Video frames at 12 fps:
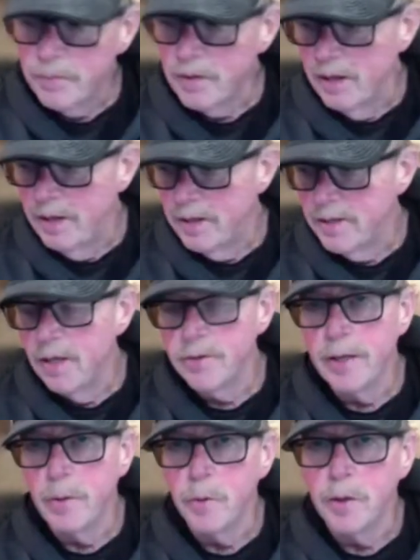it sounds
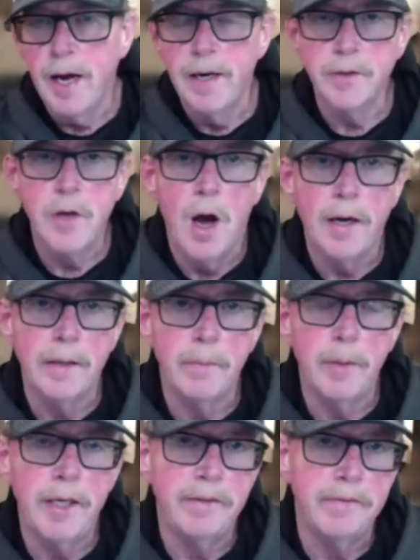like we're kind of talking a
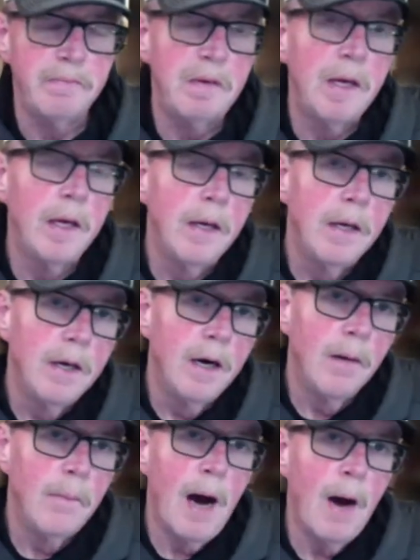bit
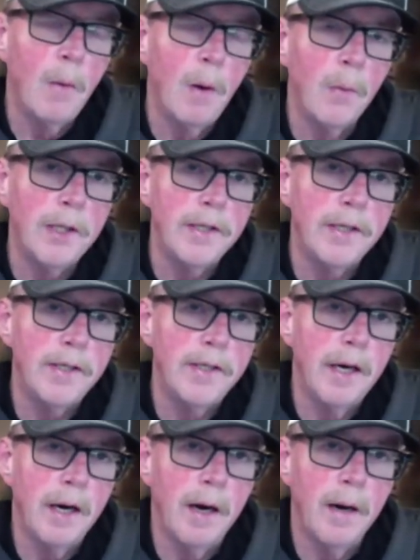about when we did
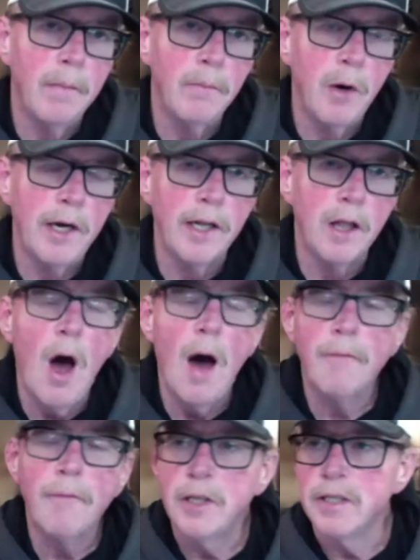Brendan
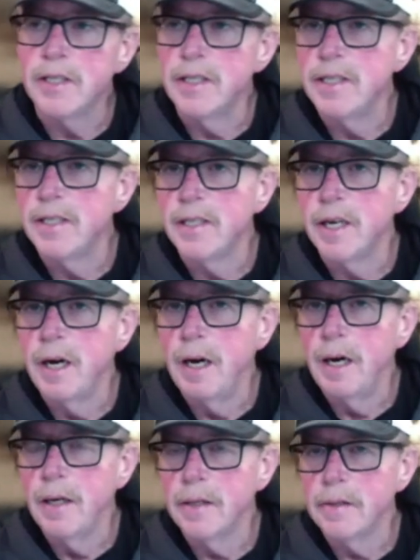Loftus's
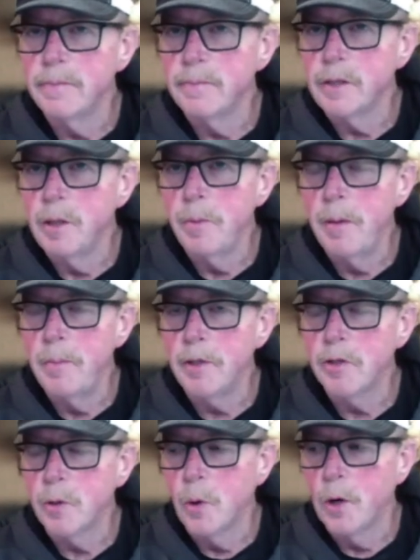commitment
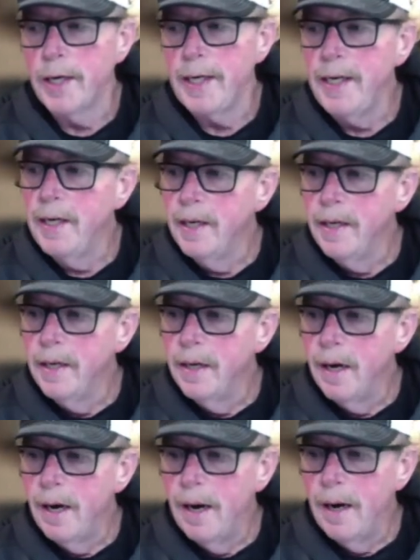story.
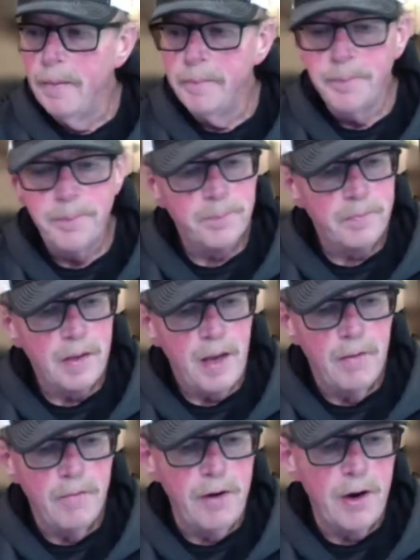
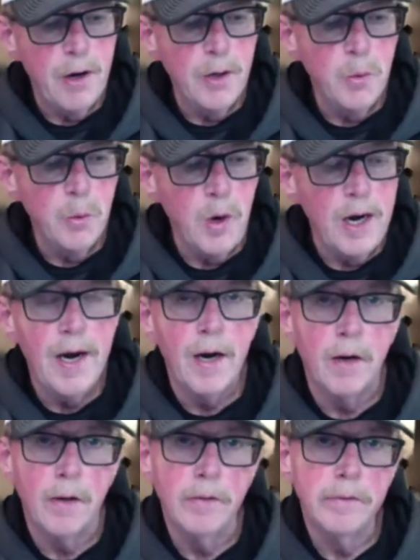Very
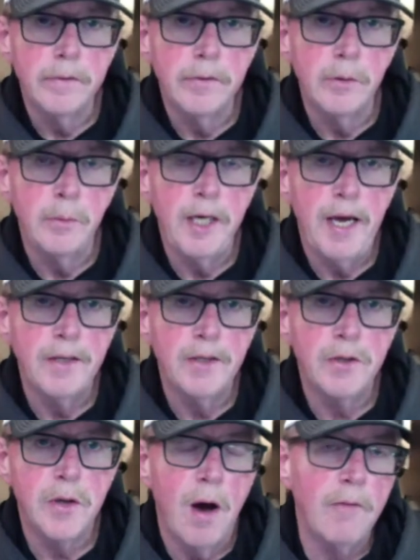rare to be a
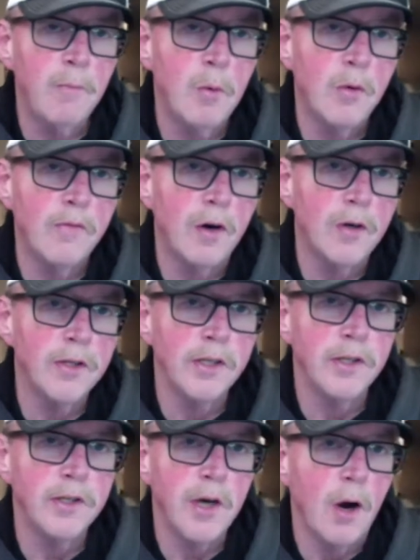sophomore varsity
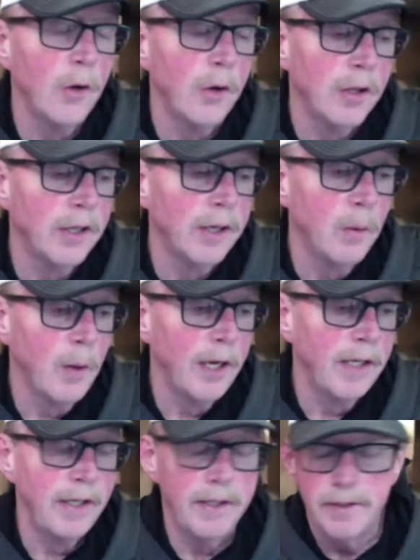starter at Lincoln Way
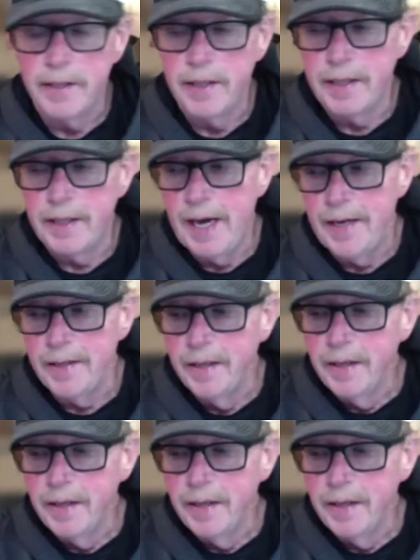East. And again,